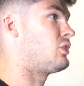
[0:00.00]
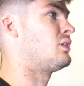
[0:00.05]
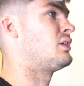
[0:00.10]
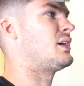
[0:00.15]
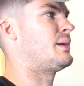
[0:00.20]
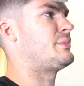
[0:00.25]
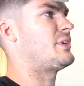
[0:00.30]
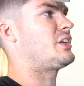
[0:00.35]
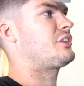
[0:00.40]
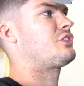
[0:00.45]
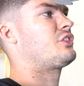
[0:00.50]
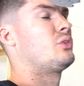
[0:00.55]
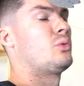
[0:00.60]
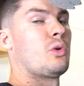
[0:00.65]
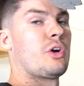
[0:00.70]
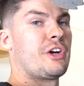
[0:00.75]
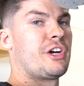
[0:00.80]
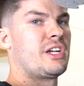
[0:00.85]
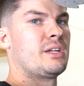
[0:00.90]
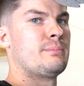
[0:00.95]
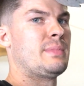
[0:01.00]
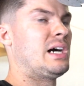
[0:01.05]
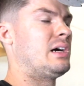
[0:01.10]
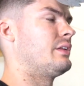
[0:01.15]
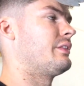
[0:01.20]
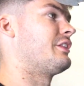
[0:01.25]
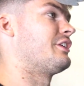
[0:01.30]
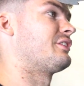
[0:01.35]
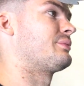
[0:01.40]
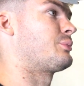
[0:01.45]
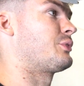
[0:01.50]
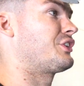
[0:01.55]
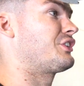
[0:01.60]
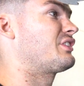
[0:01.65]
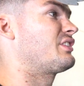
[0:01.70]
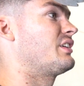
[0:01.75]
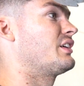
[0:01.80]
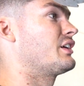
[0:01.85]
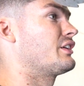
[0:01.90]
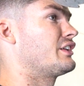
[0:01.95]
I'm not too worried about the spring
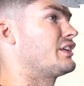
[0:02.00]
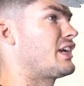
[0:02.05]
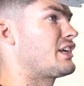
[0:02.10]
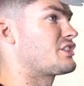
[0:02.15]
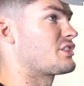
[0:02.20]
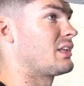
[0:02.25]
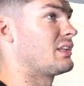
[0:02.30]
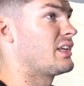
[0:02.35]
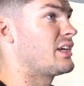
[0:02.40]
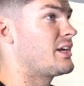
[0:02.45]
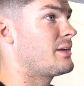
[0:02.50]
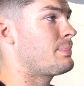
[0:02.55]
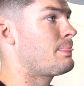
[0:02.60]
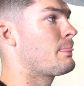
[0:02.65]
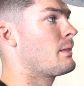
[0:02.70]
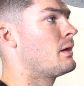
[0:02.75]
sitting on the HLA.